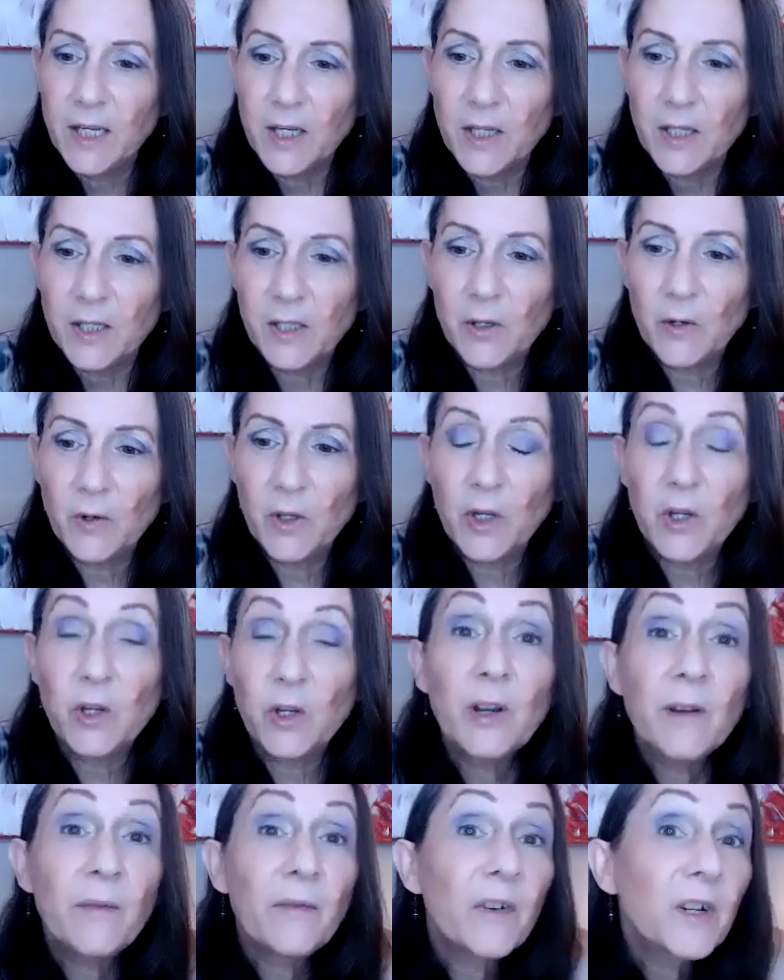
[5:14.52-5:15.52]
So the
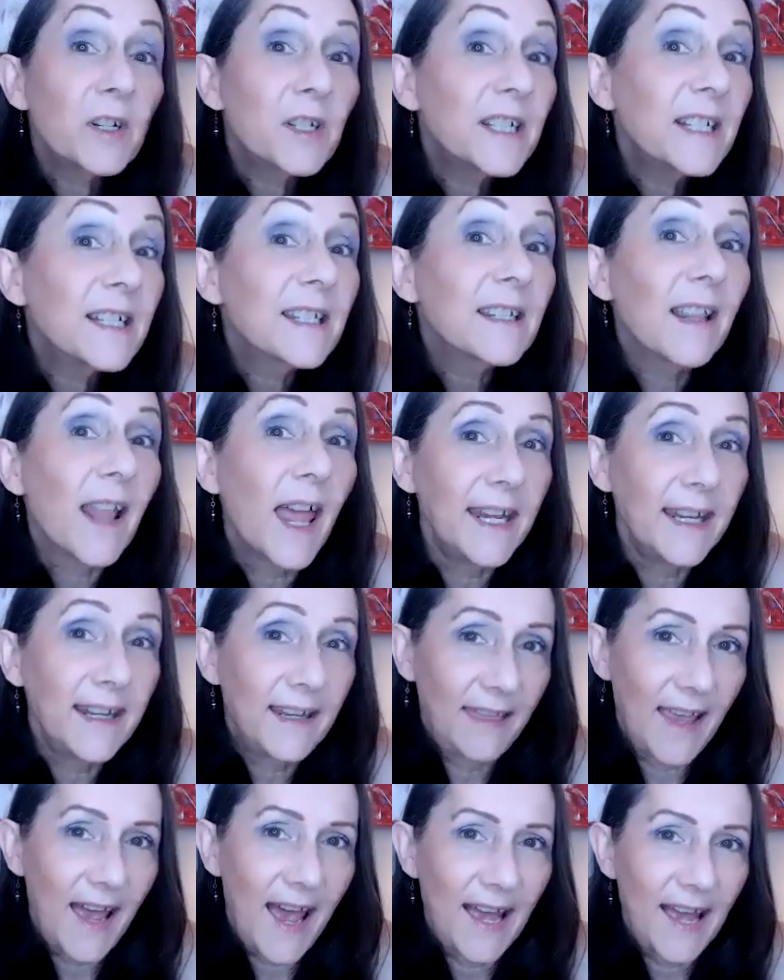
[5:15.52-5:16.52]
universe is
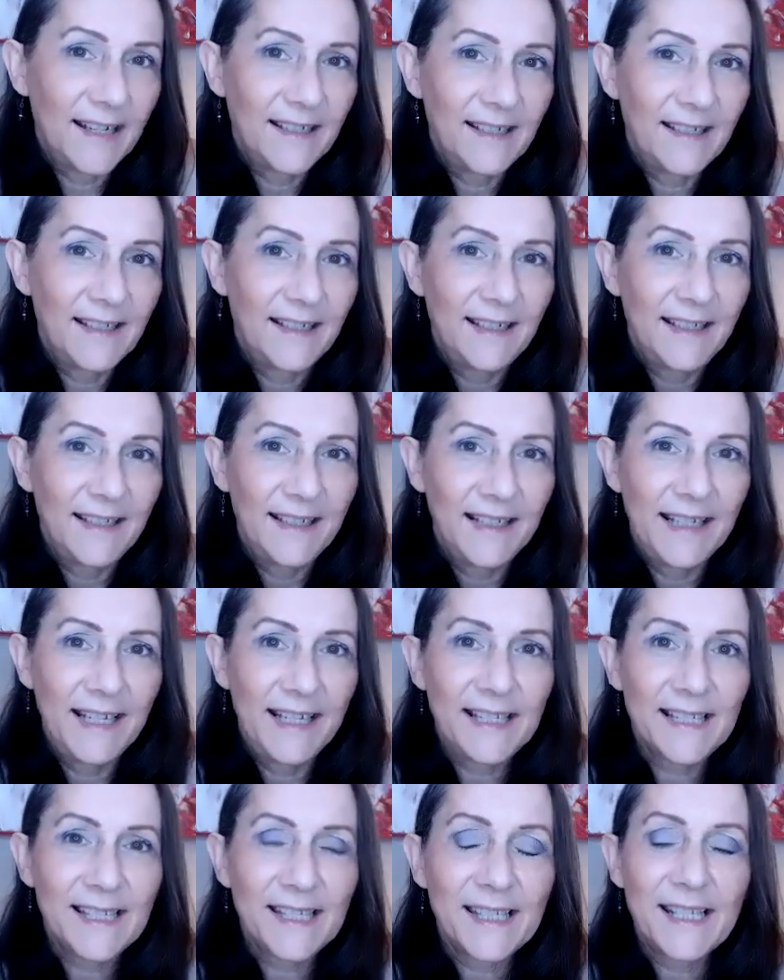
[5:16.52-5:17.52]
like that.
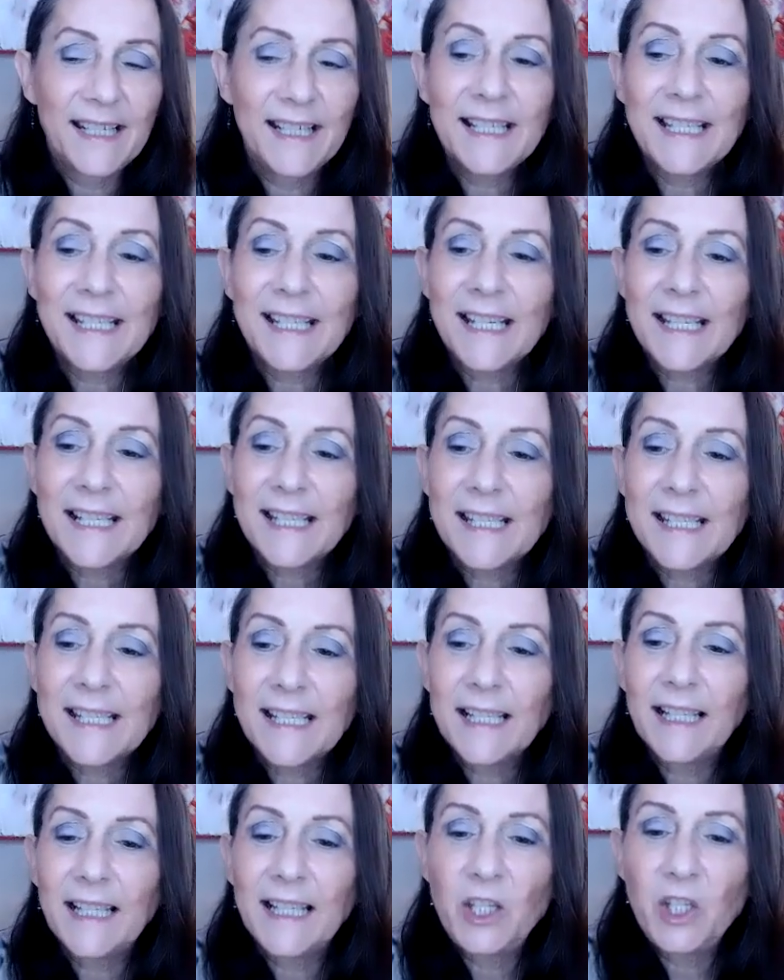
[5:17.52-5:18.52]
It's
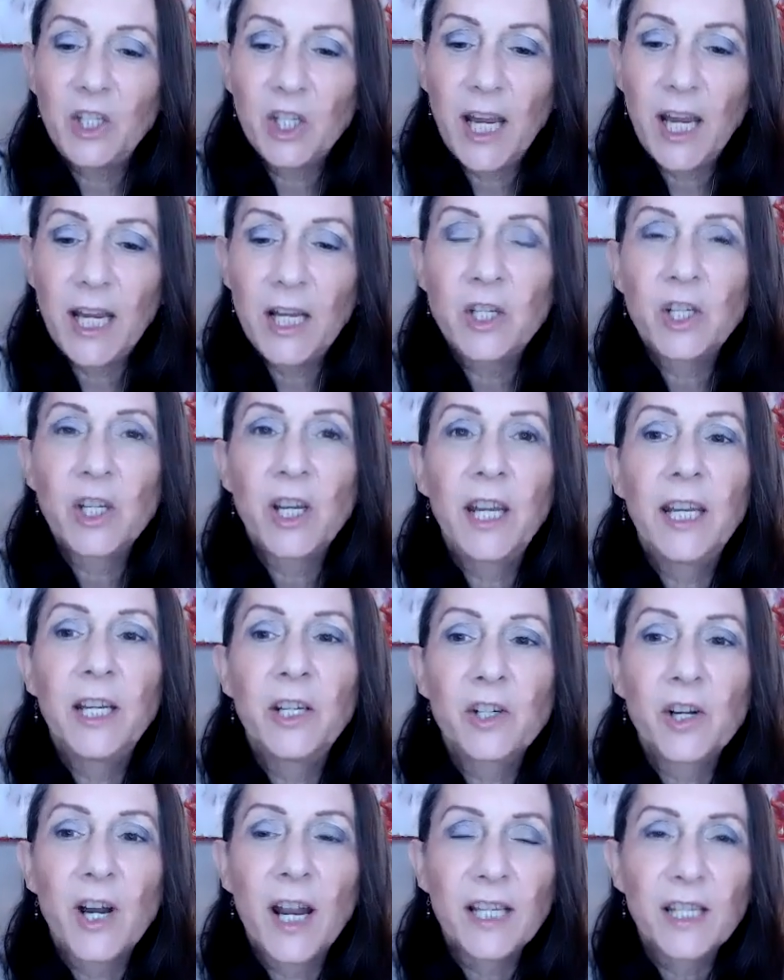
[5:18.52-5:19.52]
consistently changing,
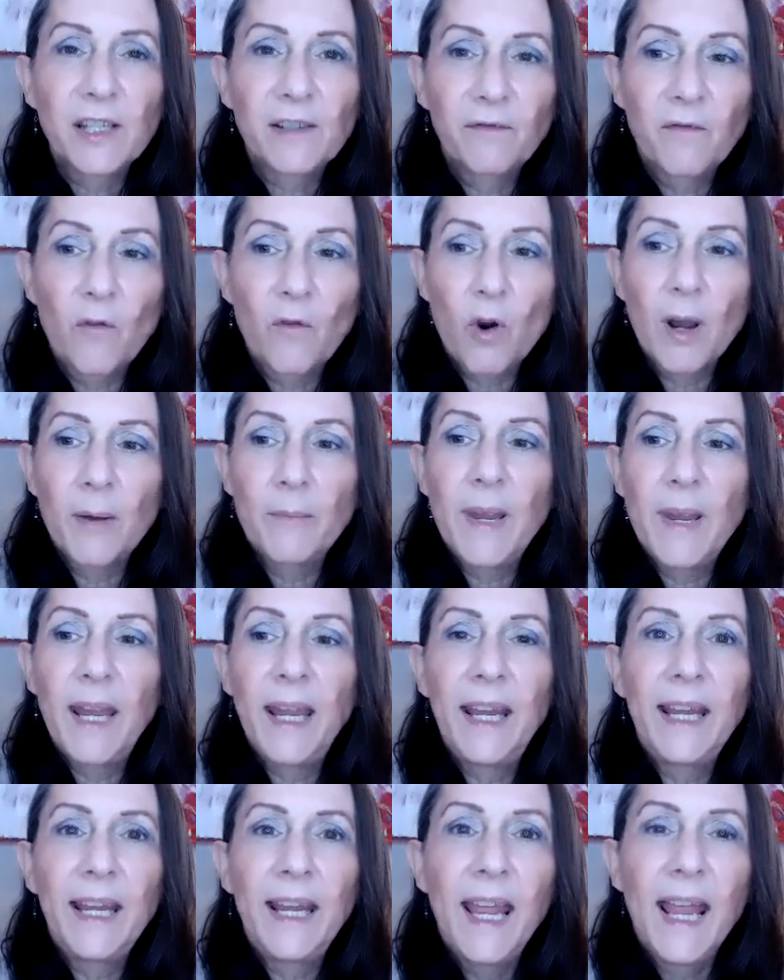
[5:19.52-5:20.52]

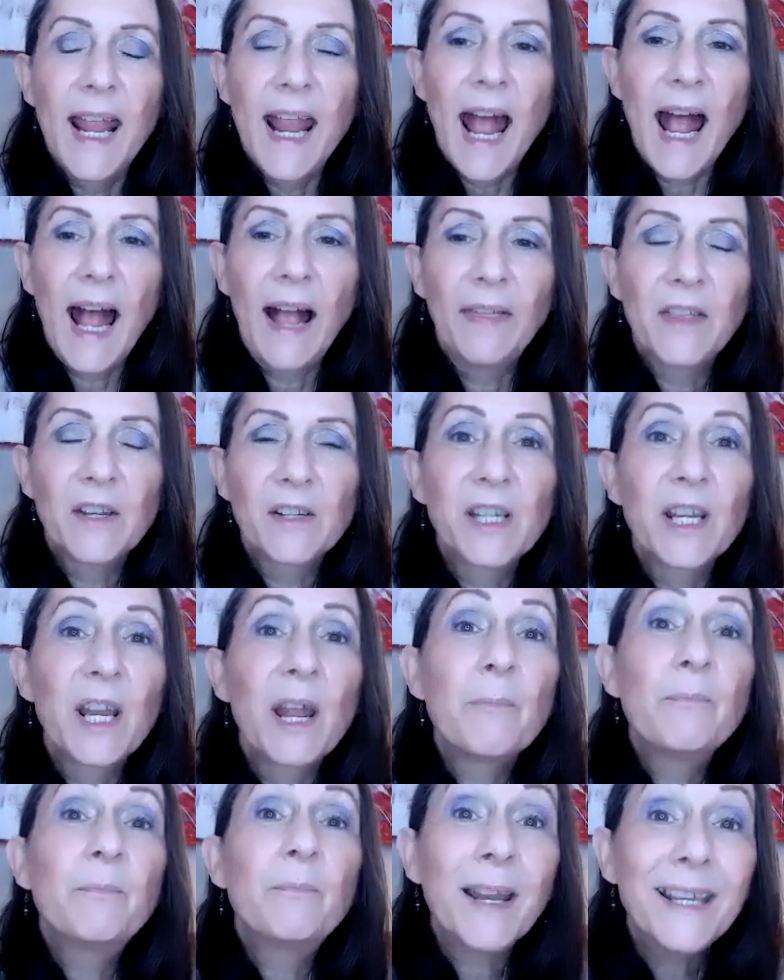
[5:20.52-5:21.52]
transforming, and there's an
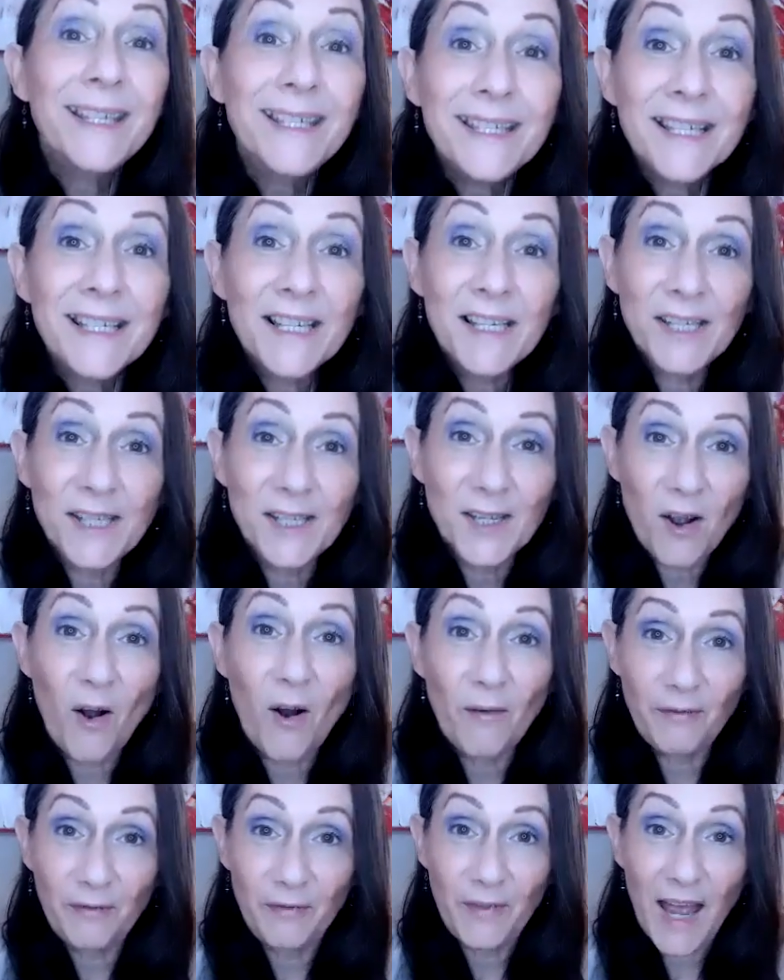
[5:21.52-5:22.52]
abundance
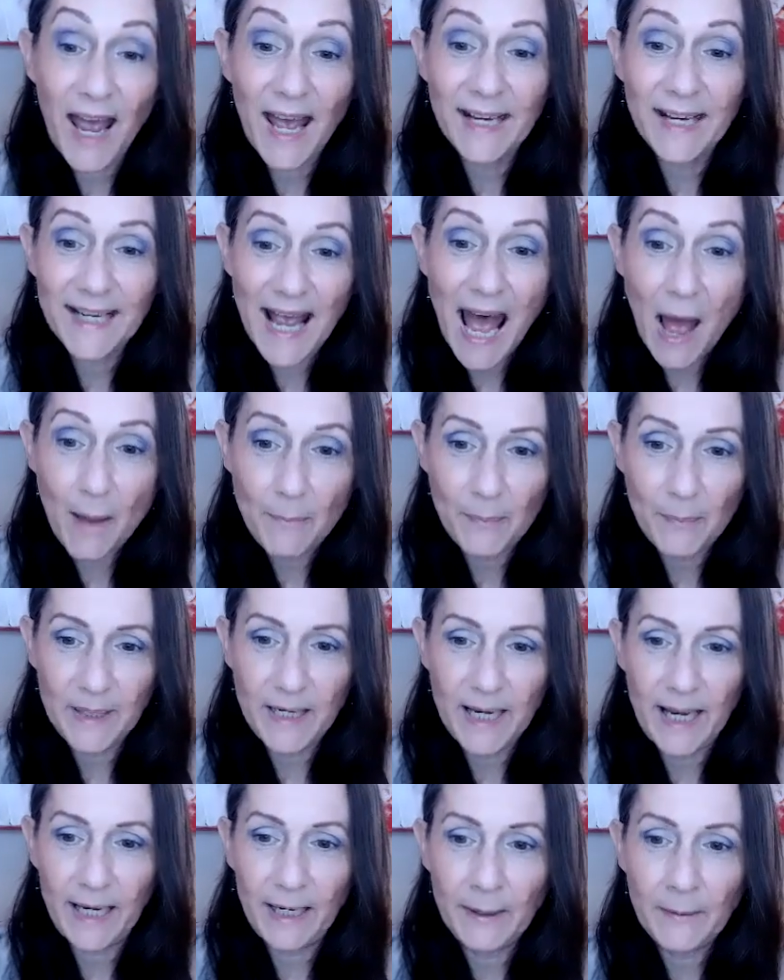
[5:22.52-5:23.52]
of that
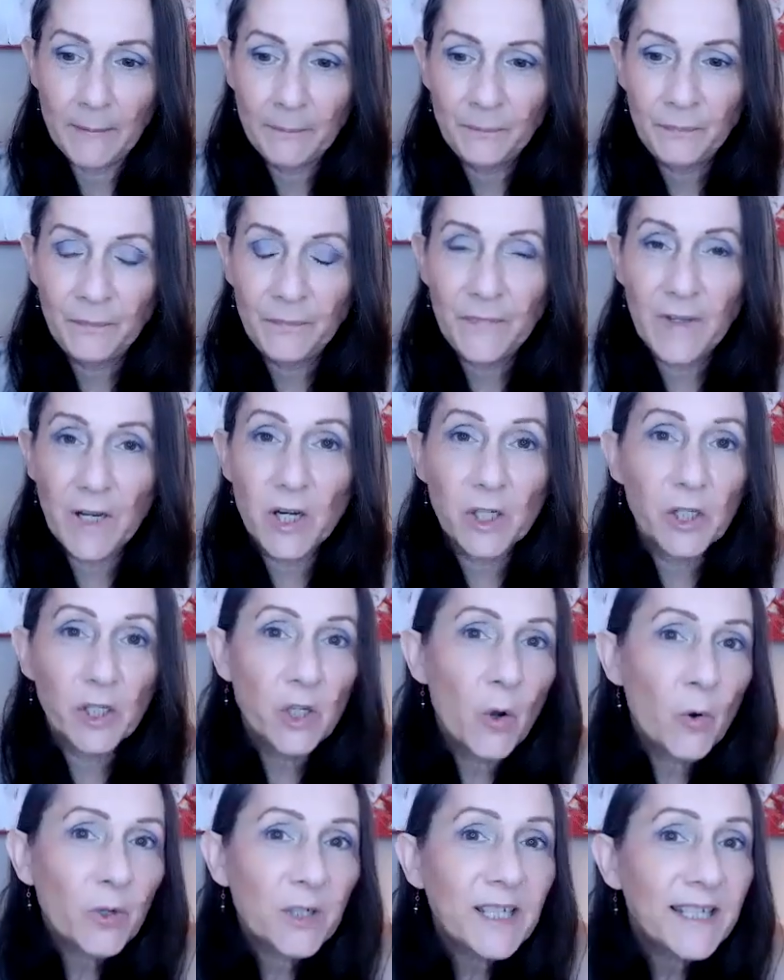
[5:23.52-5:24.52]
happening. There's
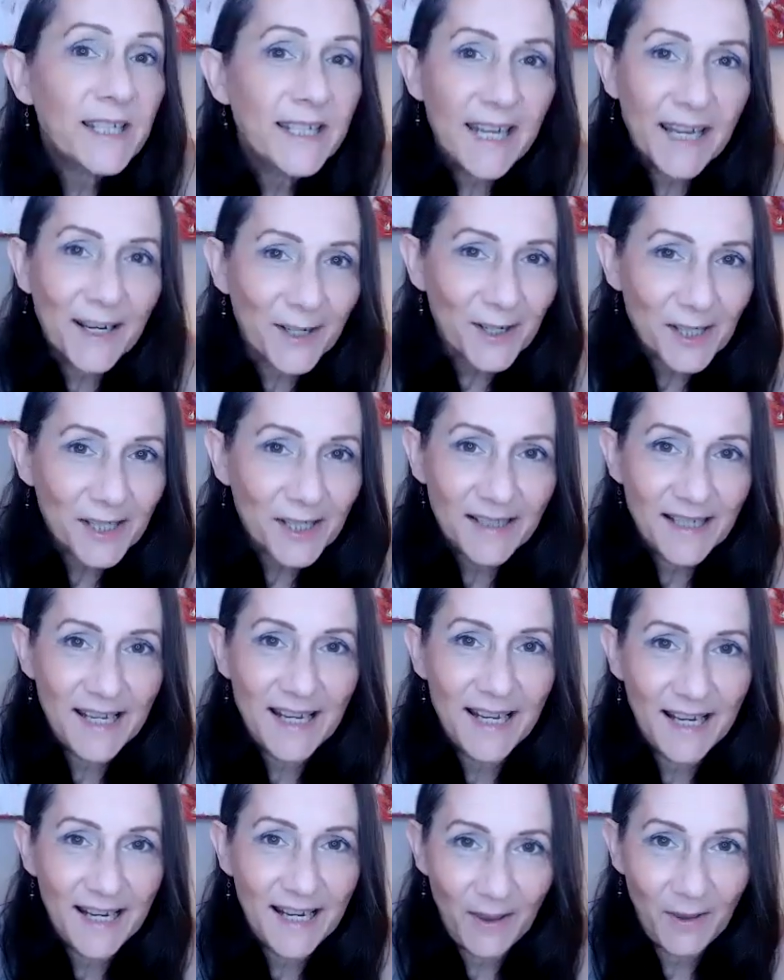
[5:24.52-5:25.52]
no
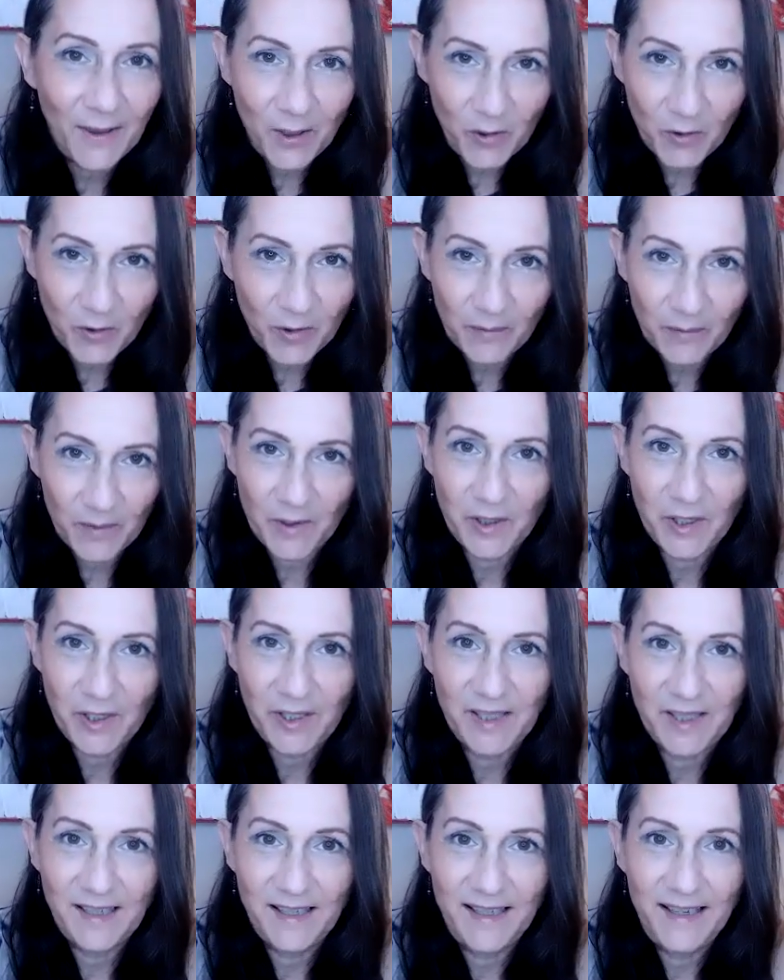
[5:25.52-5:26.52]
scarcity in the
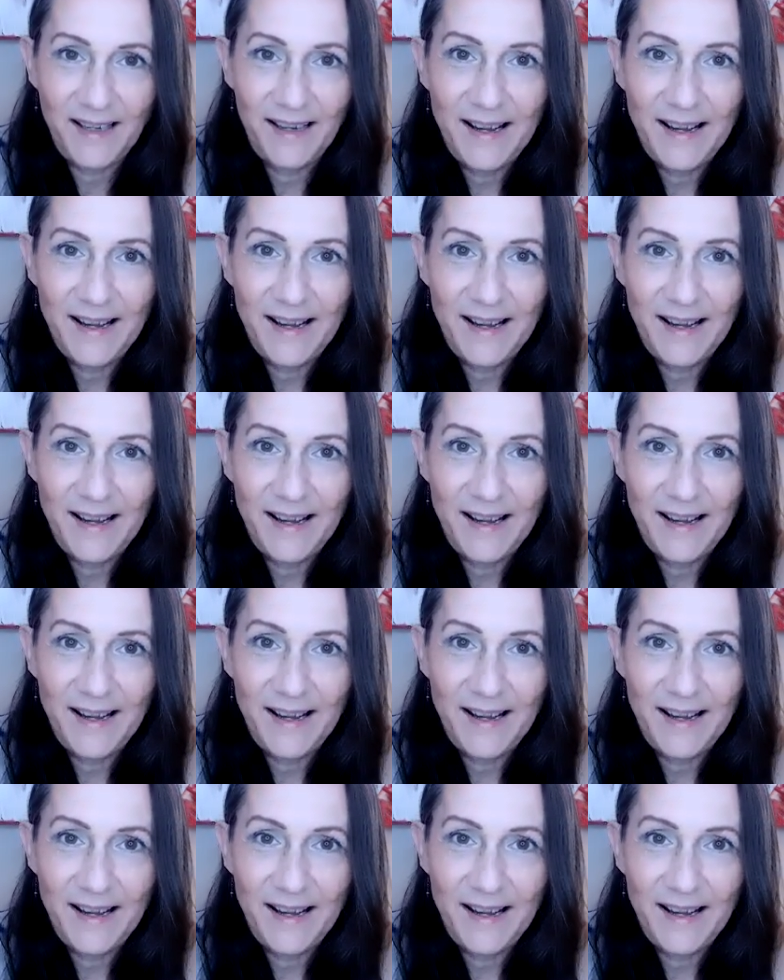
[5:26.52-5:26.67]
universe.